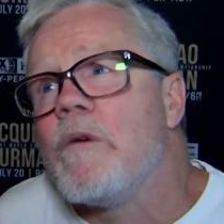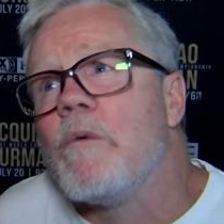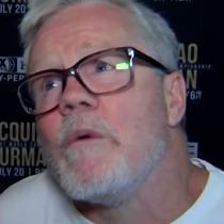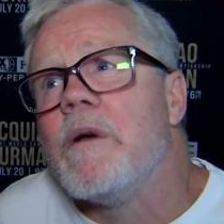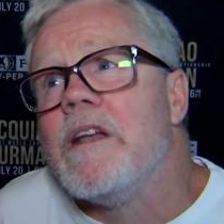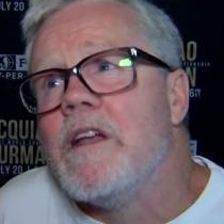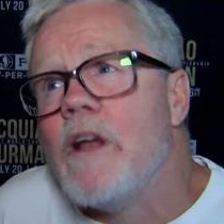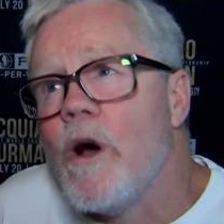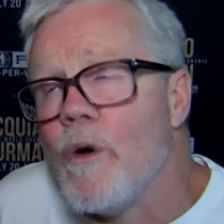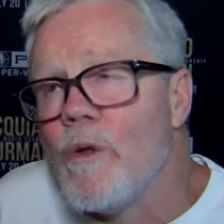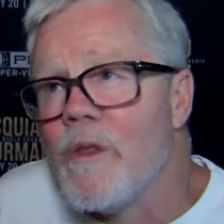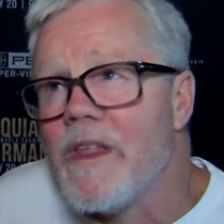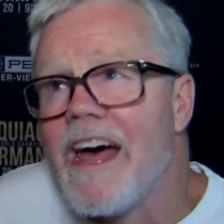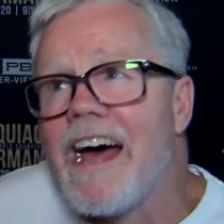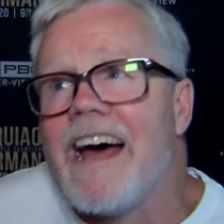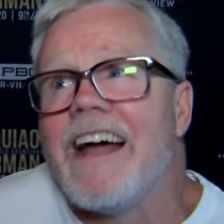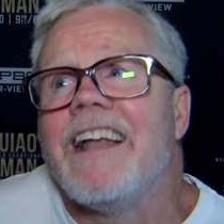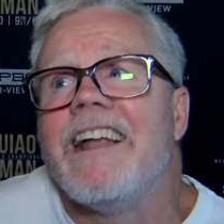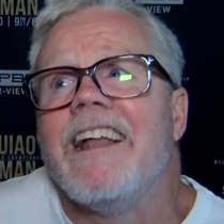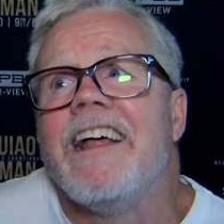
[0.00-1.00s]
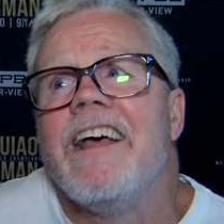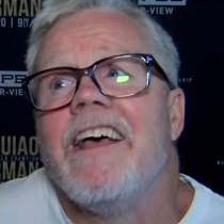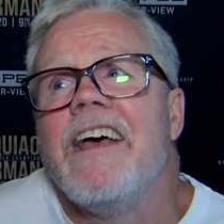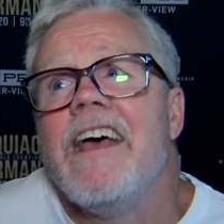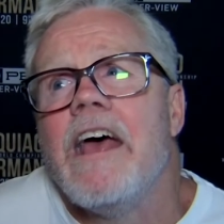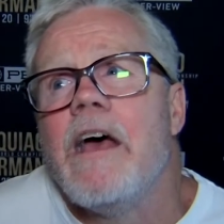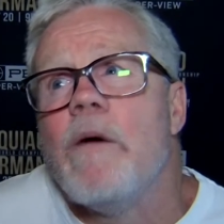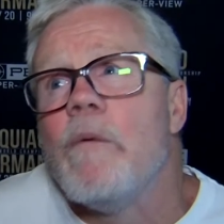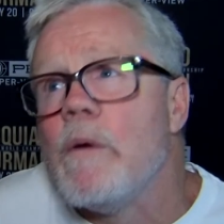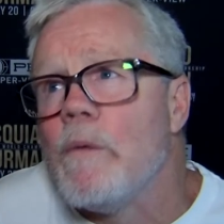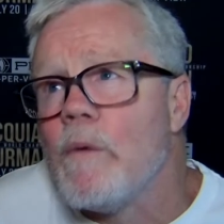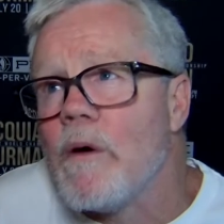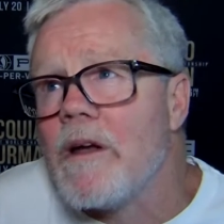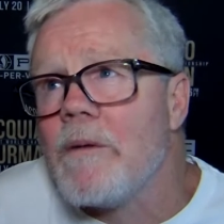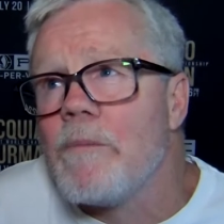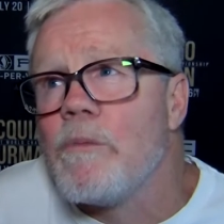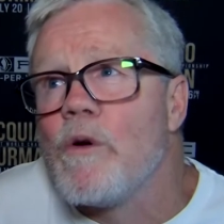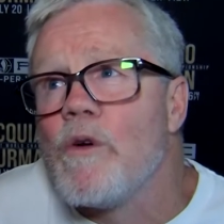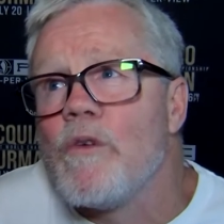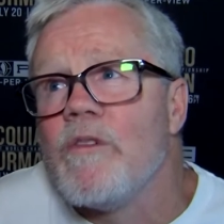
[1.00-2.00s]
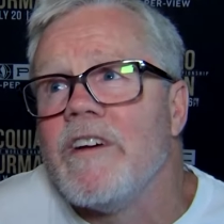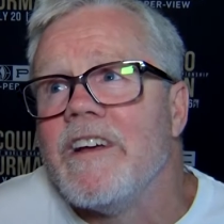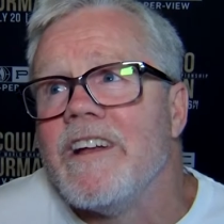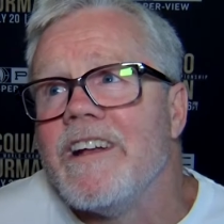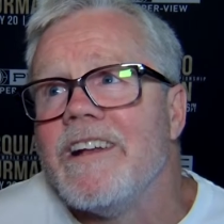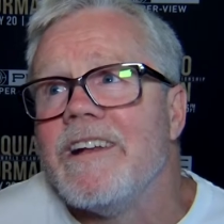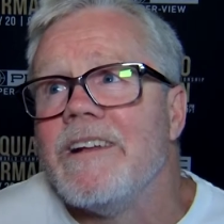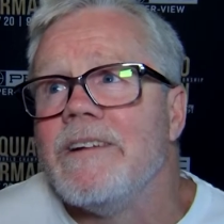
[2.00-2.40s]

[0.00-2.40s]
We know that, and we want to prove it.